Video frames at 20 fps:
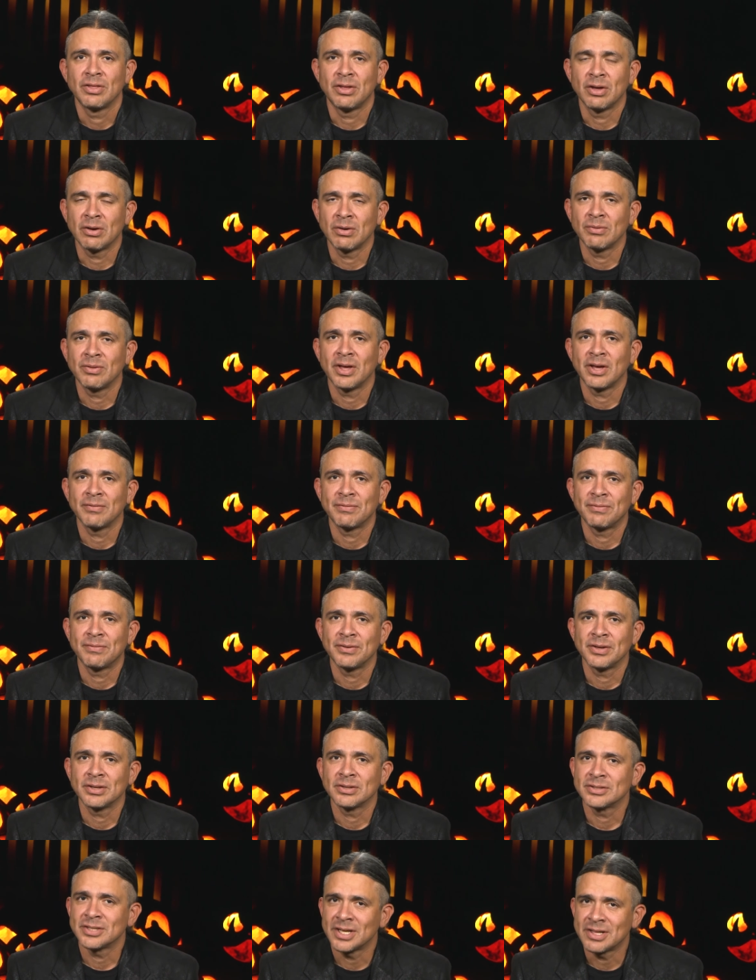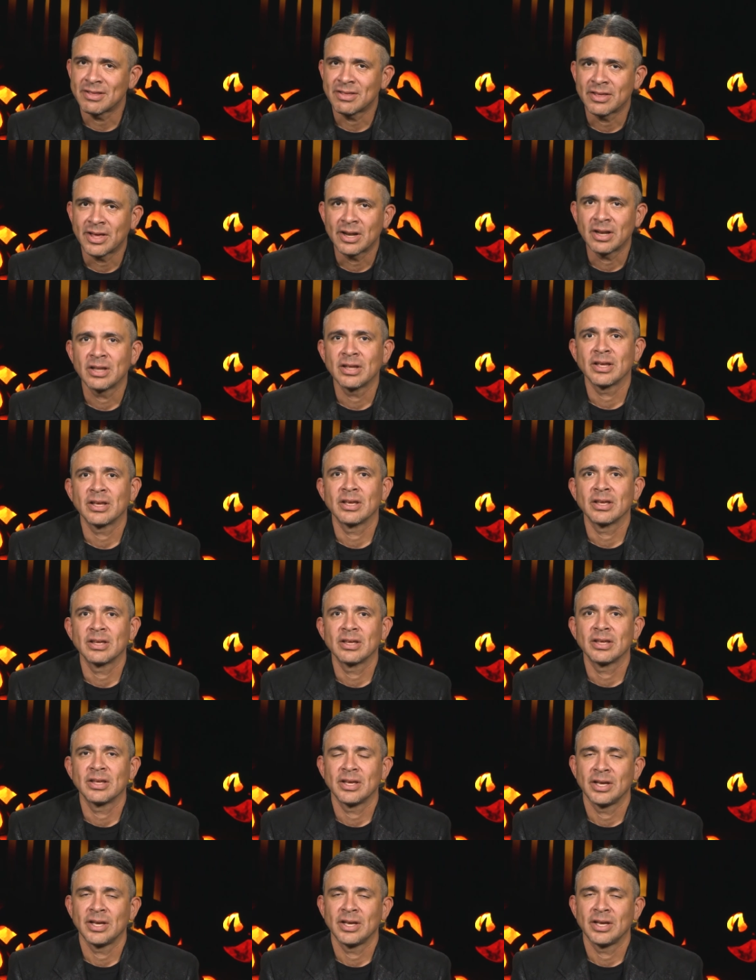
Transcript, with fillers: though that feels unsettling